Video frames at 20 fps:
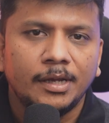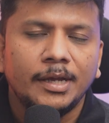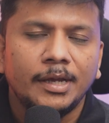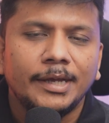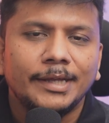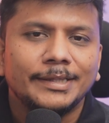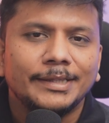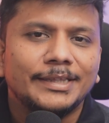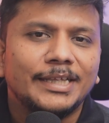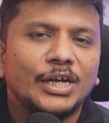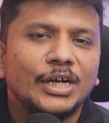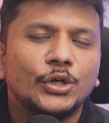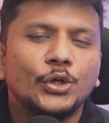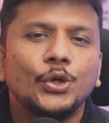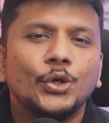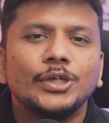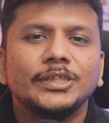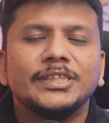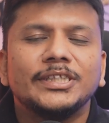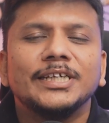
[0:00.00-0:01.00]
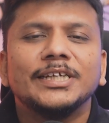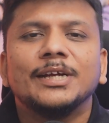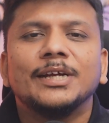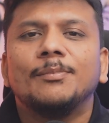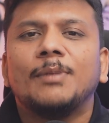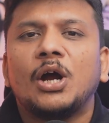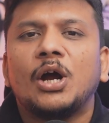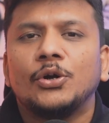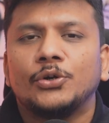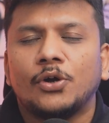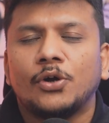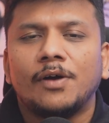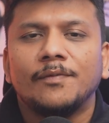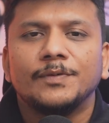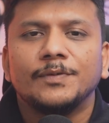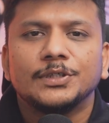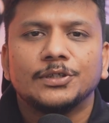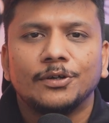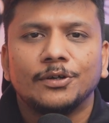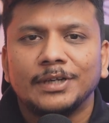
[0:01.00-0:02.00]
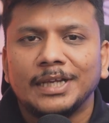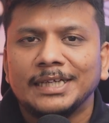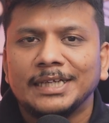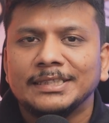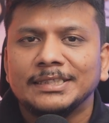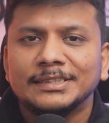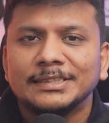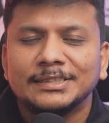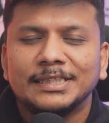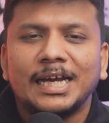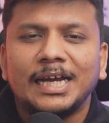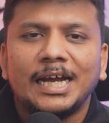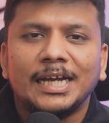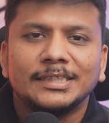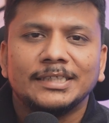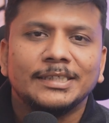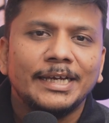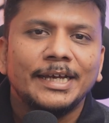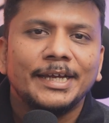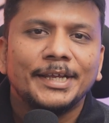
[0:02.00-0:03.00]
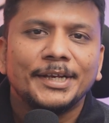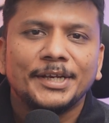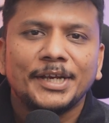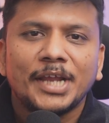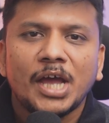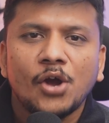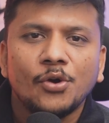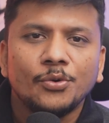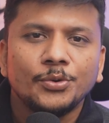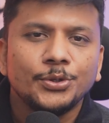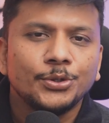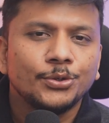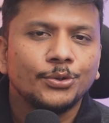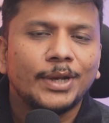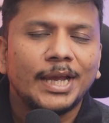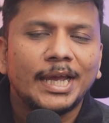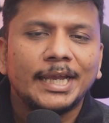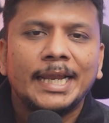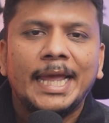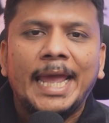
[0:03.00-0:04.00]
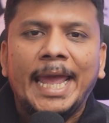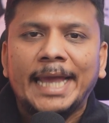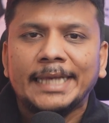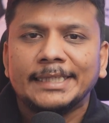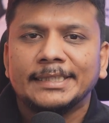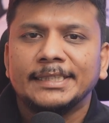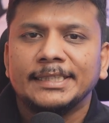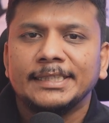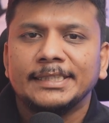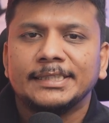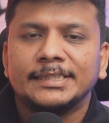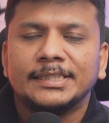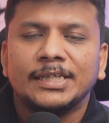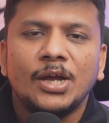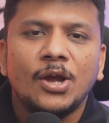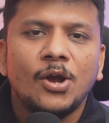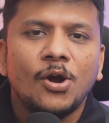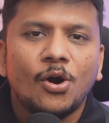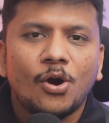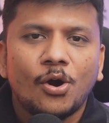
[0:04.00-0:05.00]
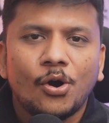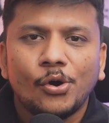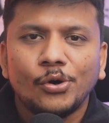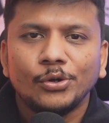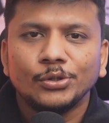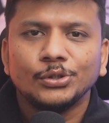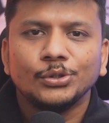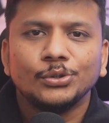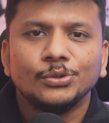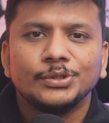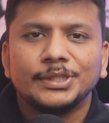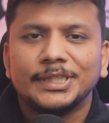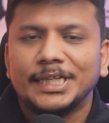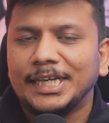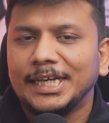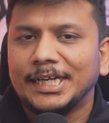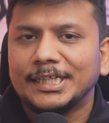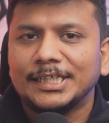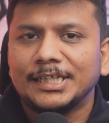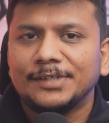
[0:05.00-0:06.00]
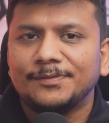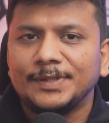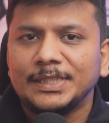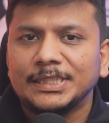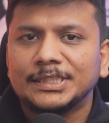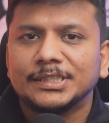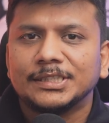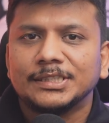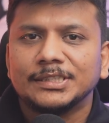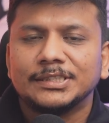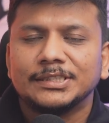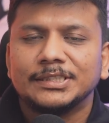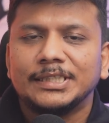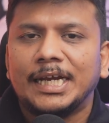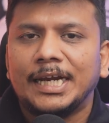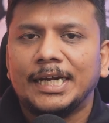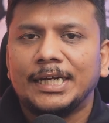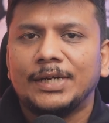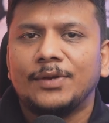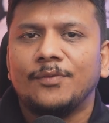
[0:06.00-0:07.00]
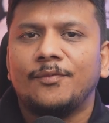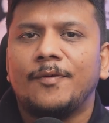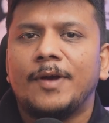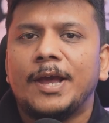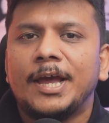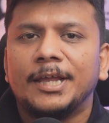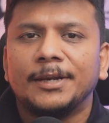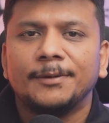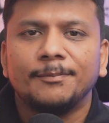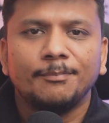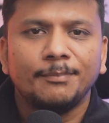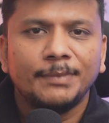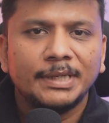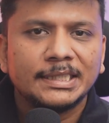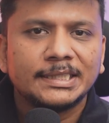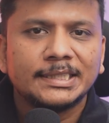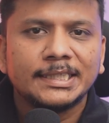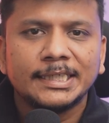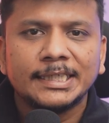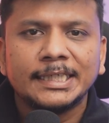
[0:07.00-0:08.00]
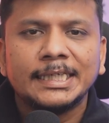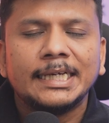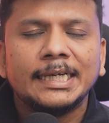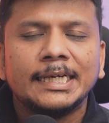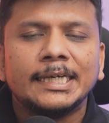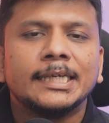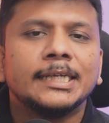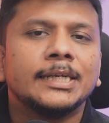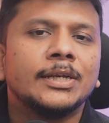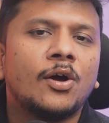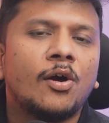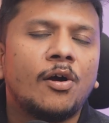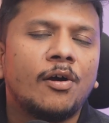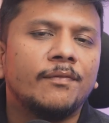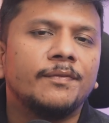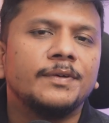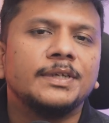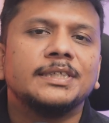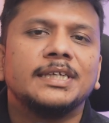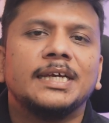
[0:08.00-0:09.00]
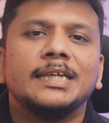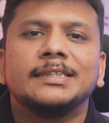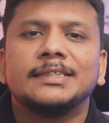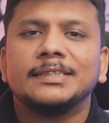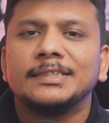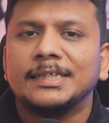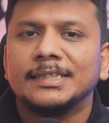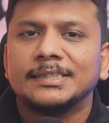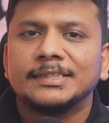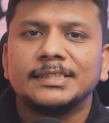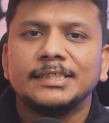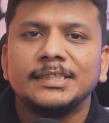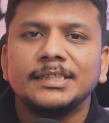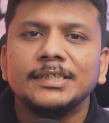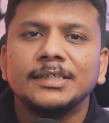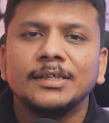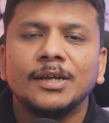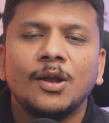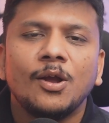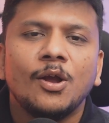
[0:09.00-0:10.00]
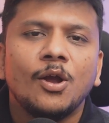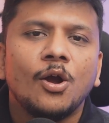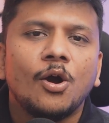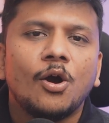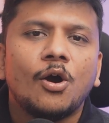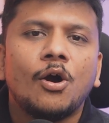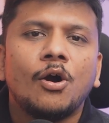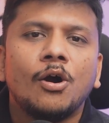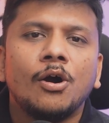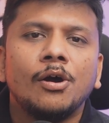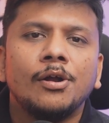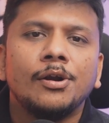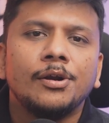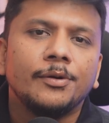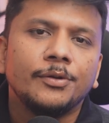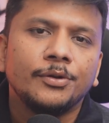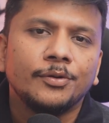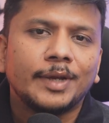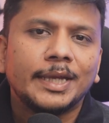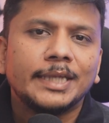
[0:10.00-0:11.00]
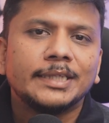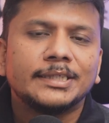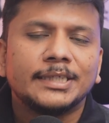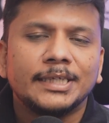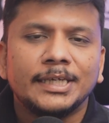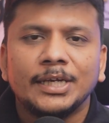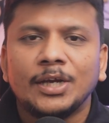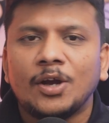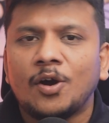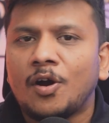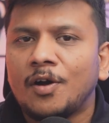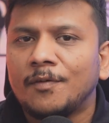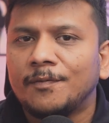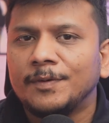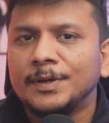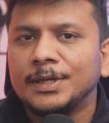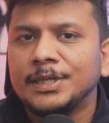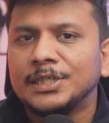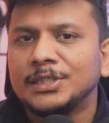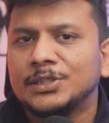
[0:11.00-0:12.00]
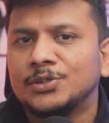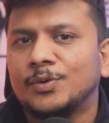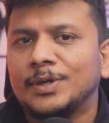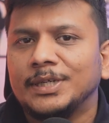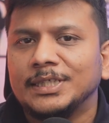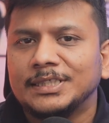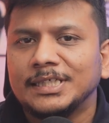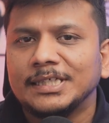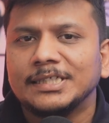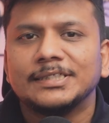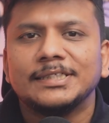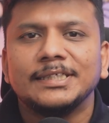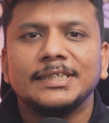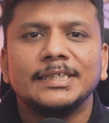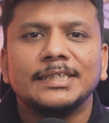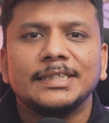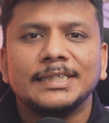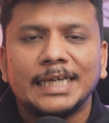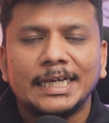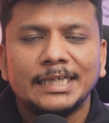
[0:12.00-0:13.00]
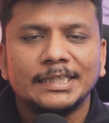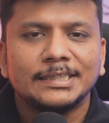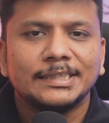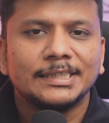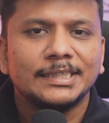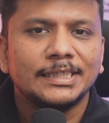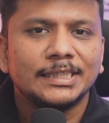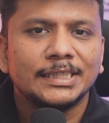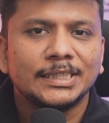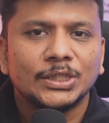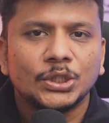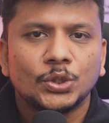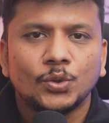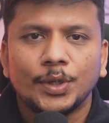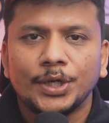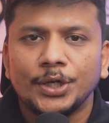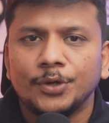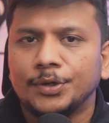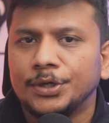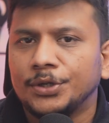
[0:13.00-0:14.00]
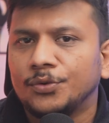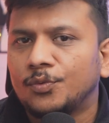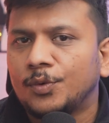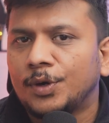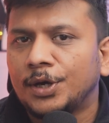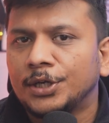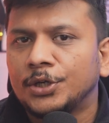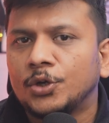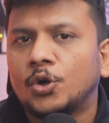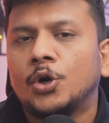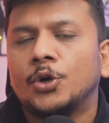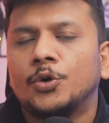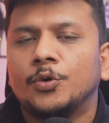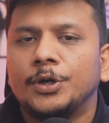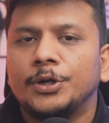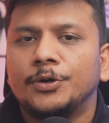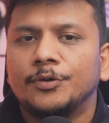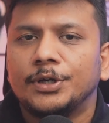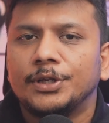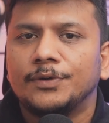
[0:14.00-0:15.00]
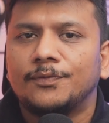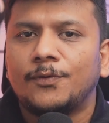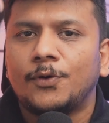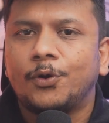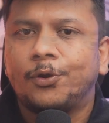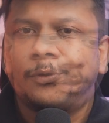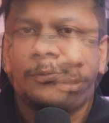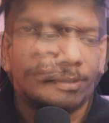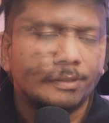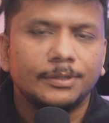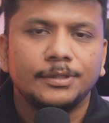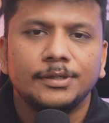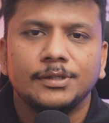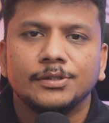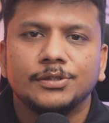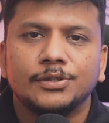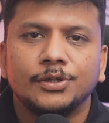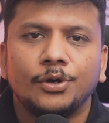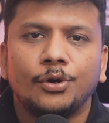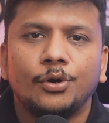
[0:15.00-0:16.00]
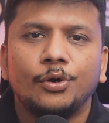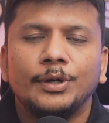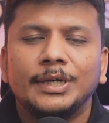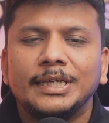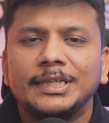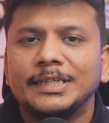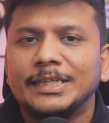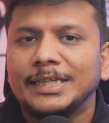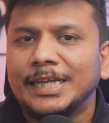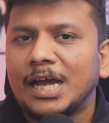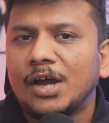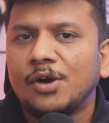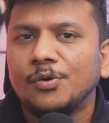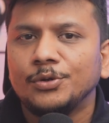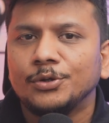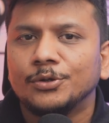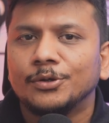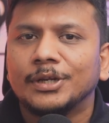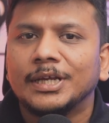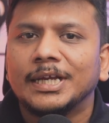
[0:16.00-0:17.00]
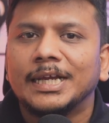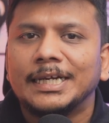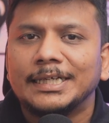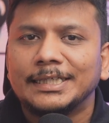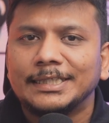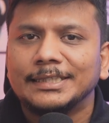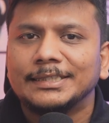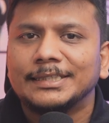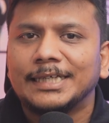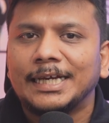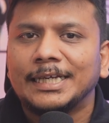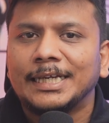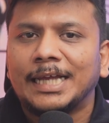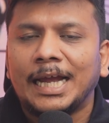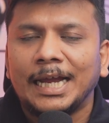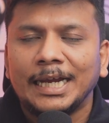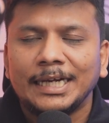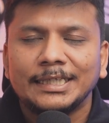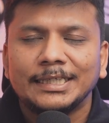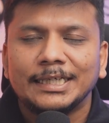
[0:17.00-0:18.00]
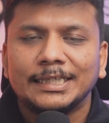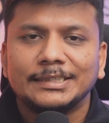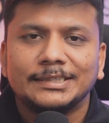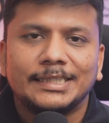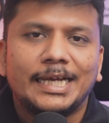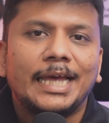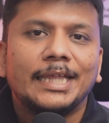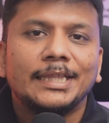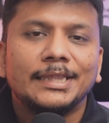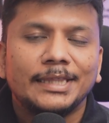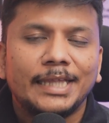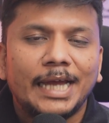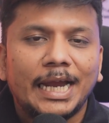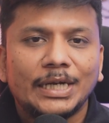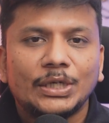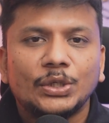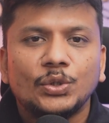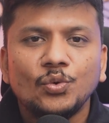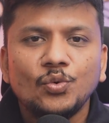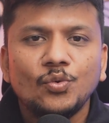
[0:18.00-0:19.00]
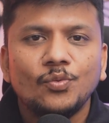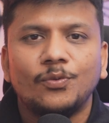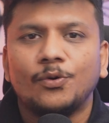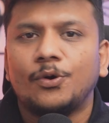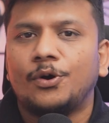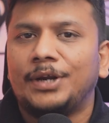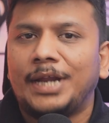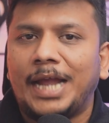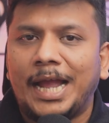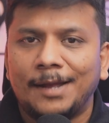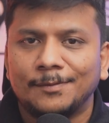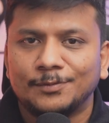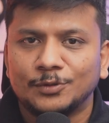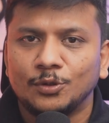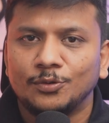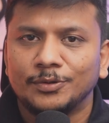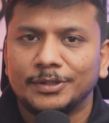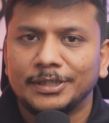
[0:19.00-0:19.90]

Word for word: The good thing about Office Online is that now you can access all those connected features that were missing in Office LTSC or you can say Office 2016, 19, 2021 or 2024. So now you're gonna get design ideas and that too for absolutely